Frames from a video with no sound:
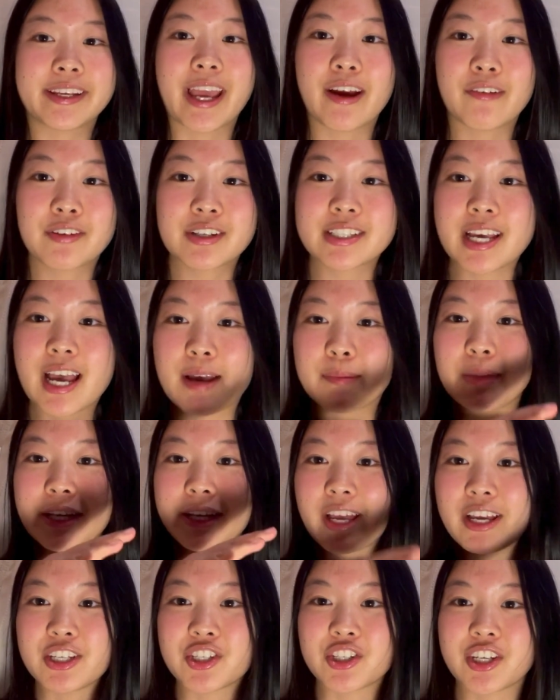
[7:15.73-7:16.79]
Every time like
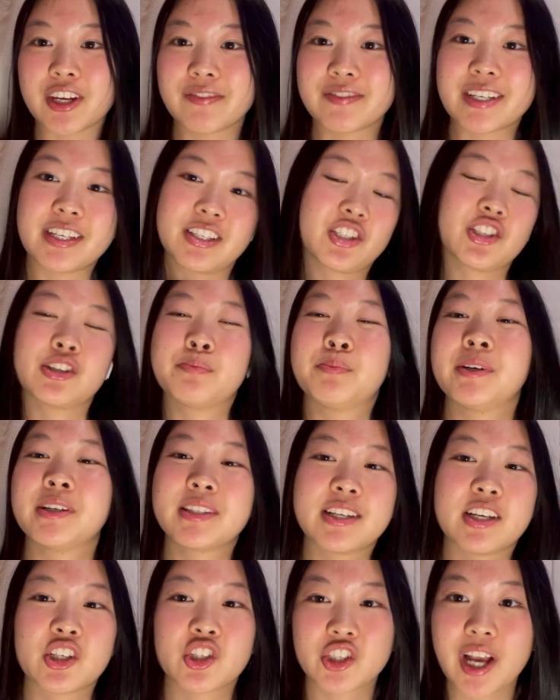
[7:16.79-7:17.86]
I shift, it just puts
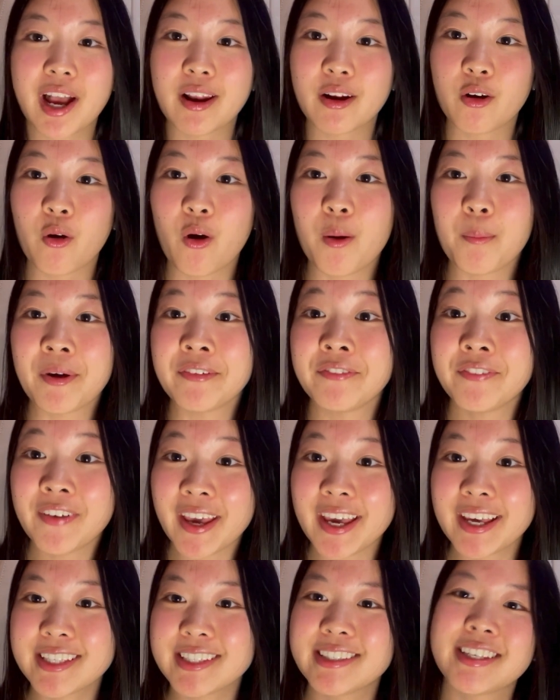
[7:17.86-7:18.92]
a shadow on my
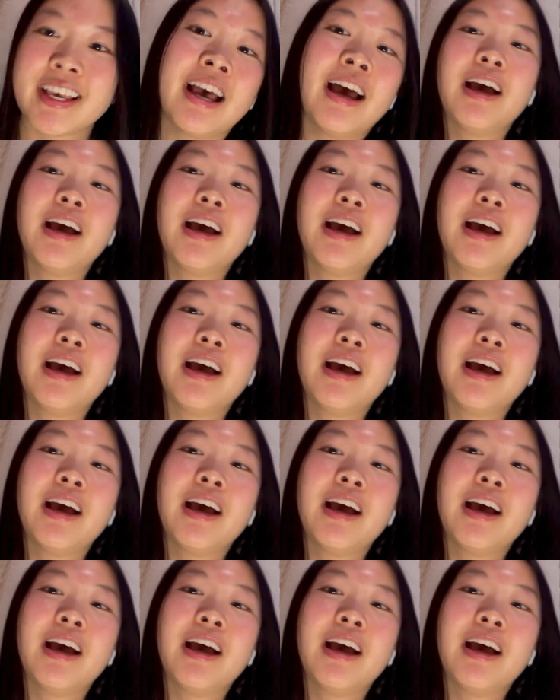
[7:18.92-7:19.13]
face.